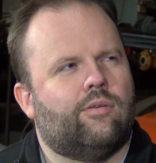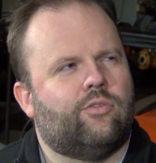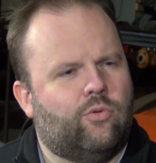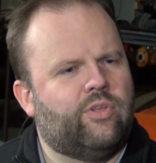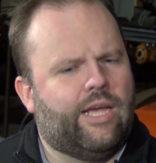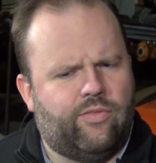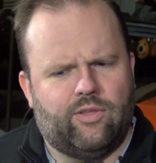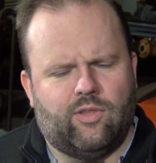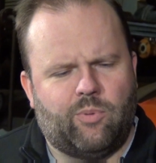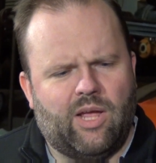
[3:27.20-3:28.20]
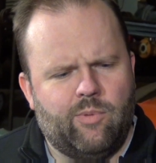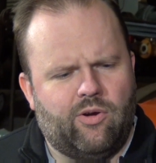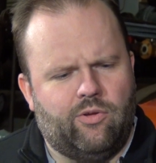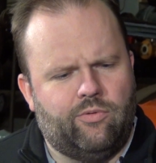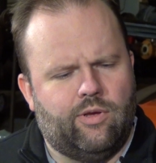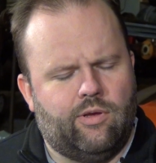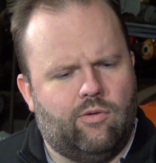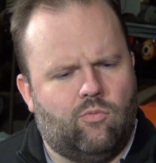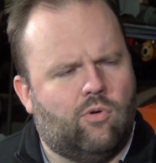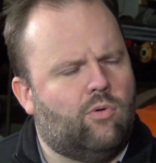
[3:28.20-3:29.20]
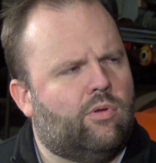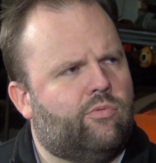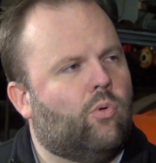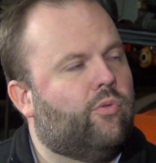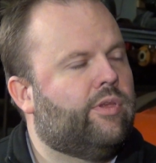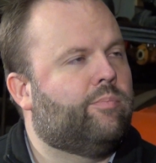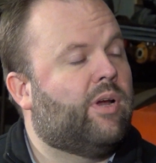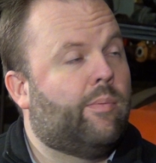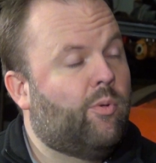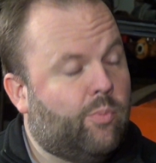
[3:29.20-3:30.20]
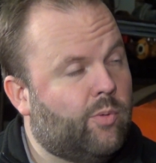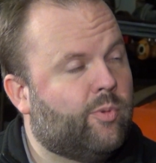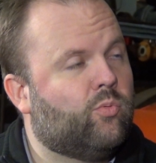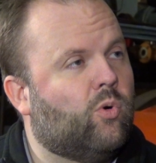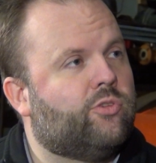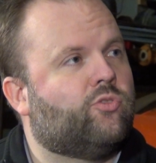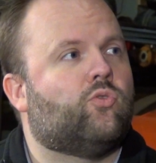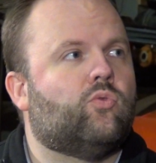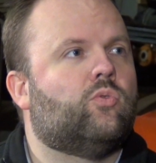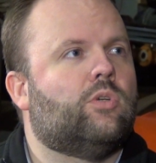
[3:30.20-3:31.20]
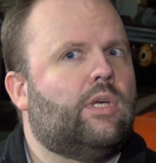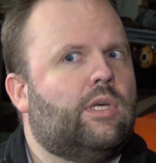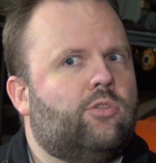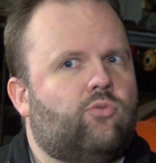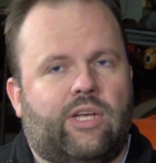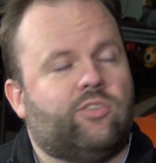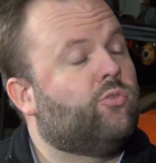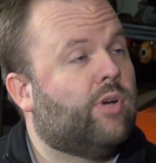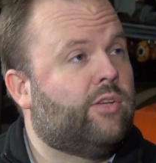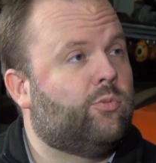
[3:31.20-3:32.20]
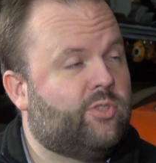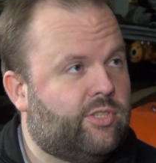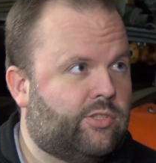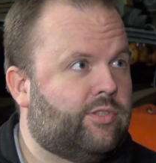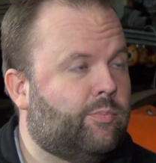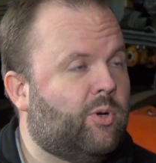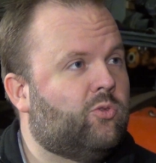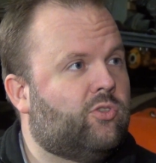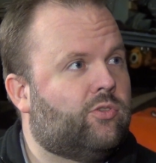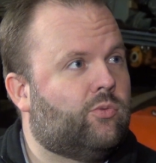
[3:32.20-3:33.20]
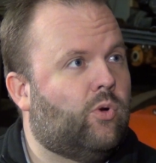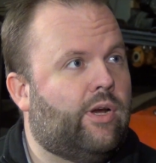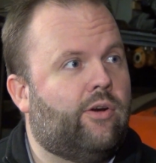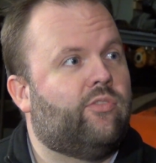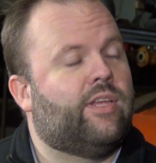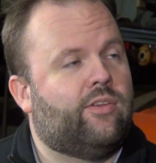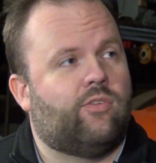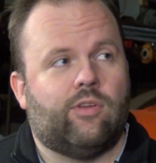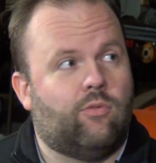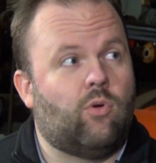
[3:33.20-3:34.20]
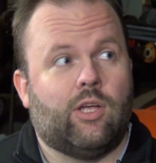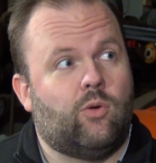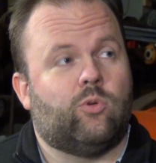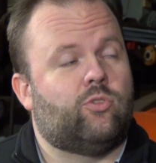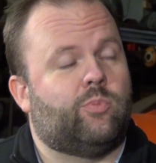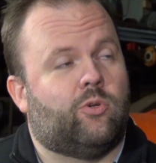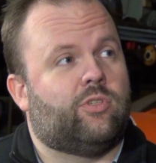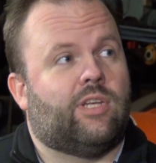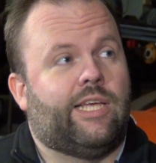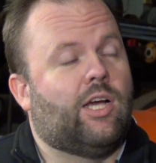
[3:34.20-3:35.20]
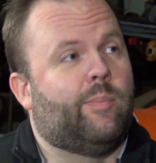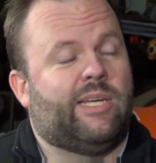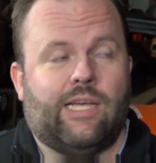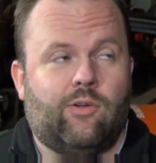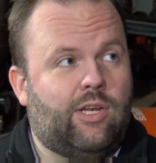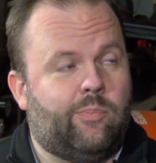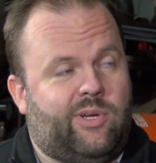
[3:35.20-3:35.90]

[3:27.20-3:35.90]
So yeah, the primary role or the primary purpose was to actually try to position the boats where this rocket was supposedly coming down in a